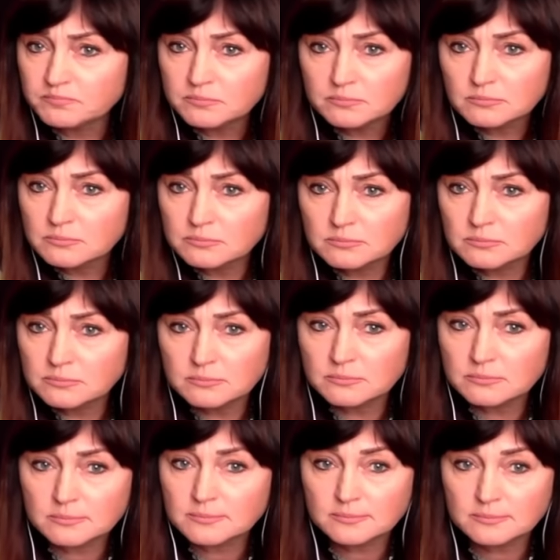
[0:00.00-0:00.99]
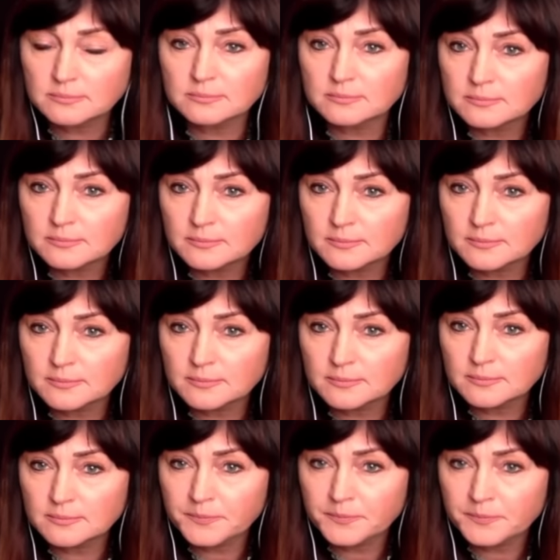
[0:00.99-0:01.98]

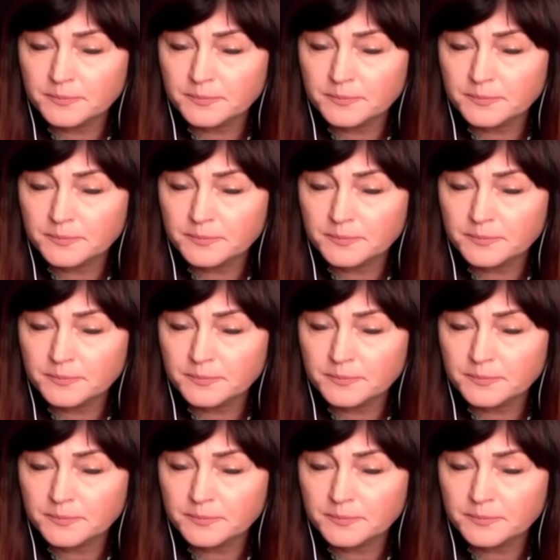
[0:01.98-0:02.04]
No one is speaking in this clip.